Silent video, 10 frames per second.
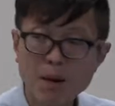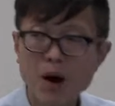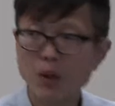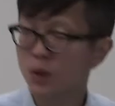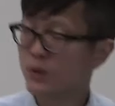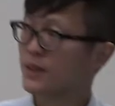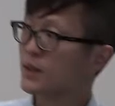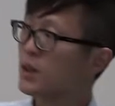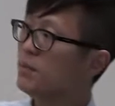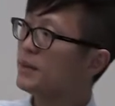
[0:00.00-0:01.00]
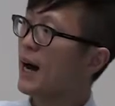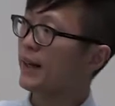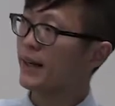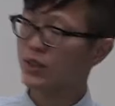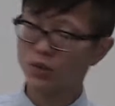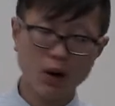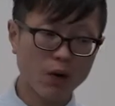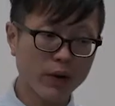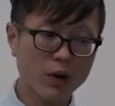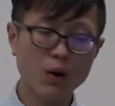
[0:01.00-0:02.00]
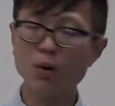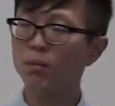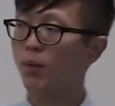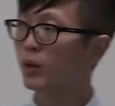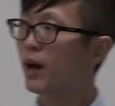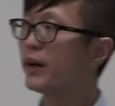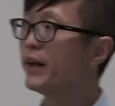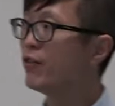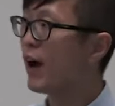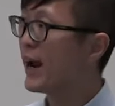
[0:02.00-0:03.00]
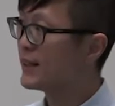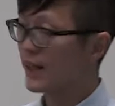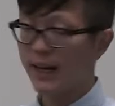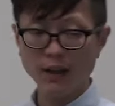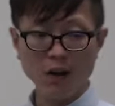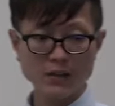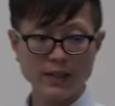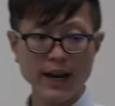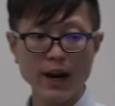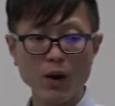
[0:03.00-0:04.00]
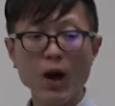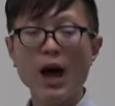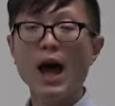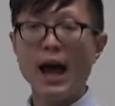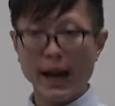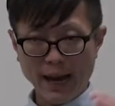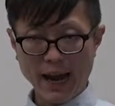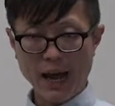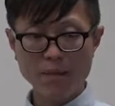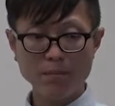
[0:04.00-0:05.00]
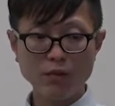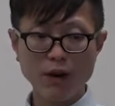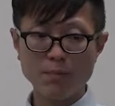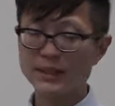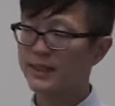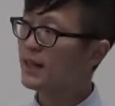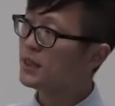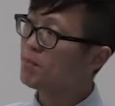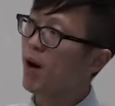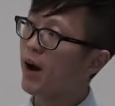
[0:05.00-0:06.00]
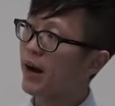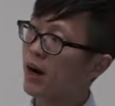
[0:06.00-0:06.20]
models assume that historical mortality rates in log scale can be represented by a